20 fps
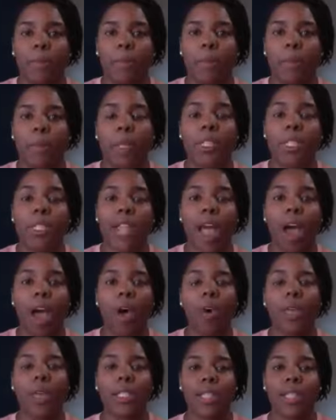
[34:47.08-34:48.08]
Because
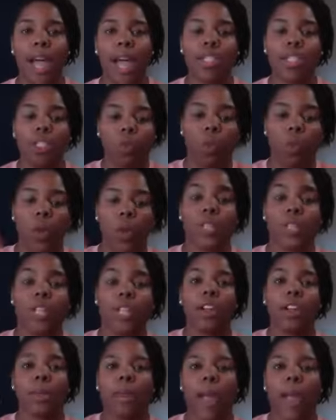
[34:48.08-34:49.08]
now it's not just one
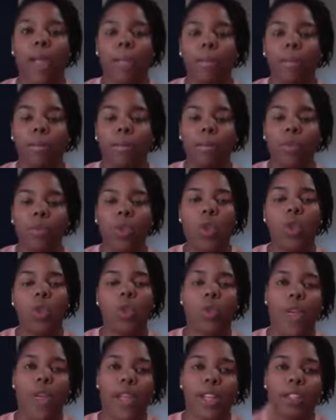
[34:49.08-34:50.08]
leader, right? You
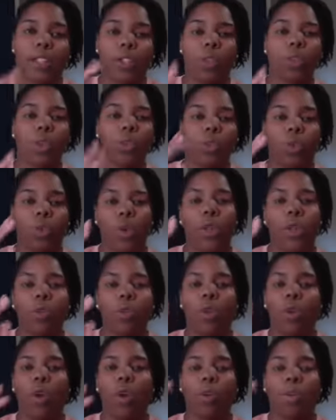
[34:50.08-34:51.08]
created 2, 3,
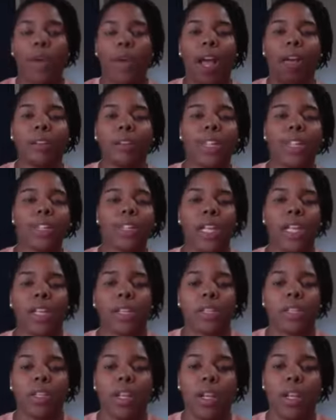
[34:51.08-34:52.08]
4, 5, 6
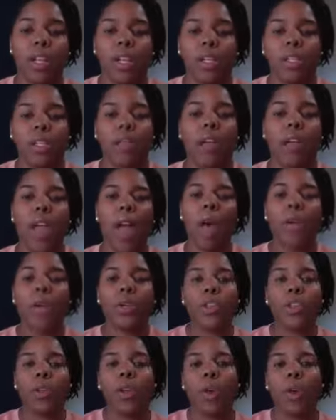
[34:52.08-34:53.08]
leaders. So now
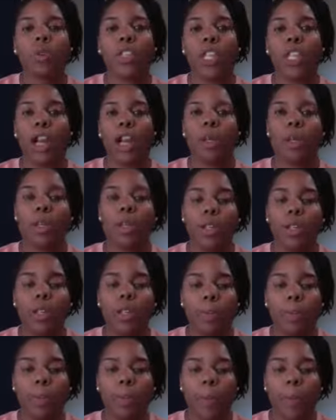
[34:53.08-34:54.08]
when you go chairman,
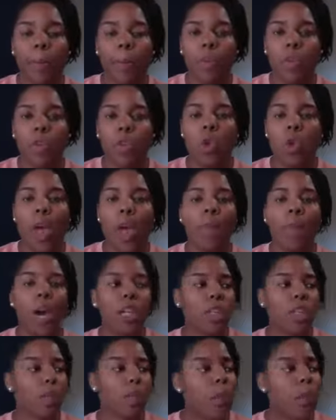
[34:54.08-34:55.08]
you have
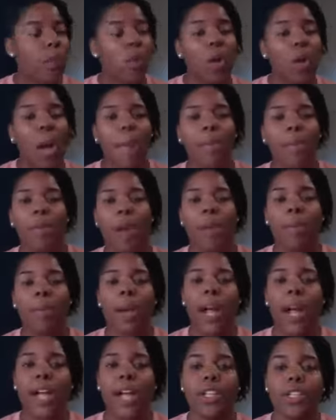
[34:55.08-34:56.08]
other people coming right
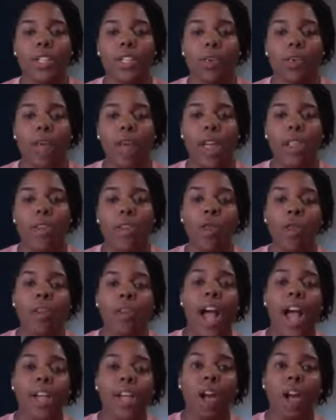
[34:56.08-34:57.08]
behind you, right? You
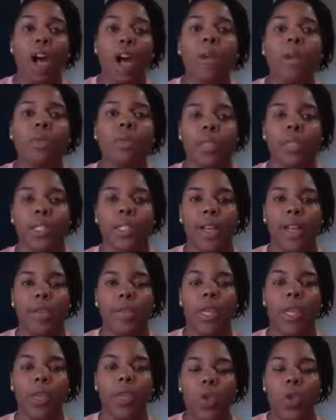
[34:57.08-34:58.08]
locked arms with
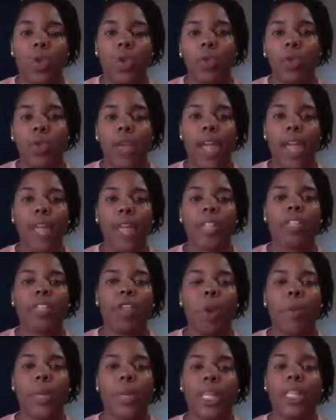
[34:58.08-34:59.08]
them. You created
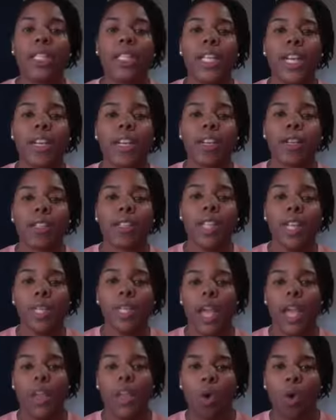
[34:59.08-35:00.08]
so many leaders
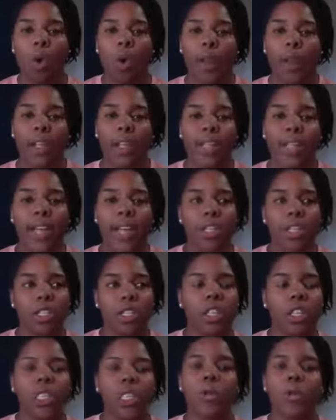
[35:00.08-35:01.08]
that your organization
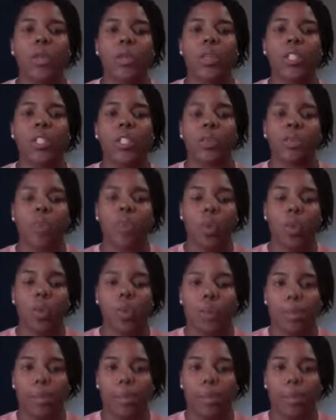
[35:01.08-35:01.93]
is just moving smooth.